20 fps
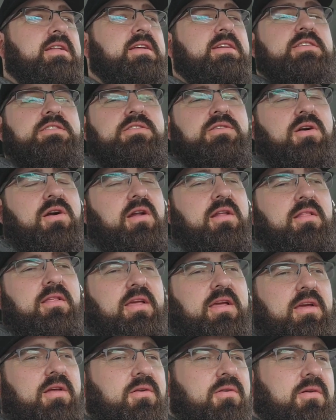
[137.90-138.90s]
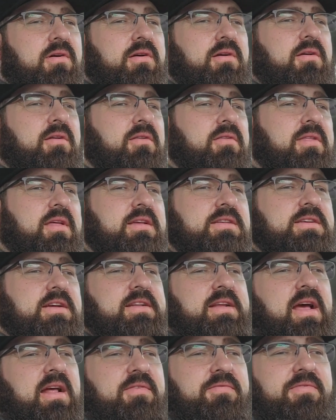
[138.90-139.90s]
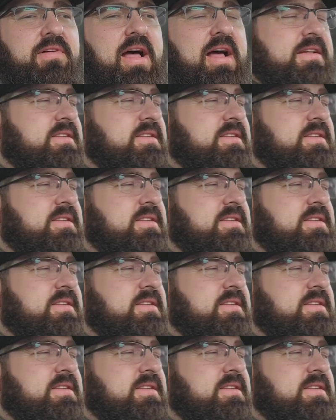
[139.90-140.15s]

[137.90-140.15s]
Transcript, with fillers: This started leaking oil, things like that, flat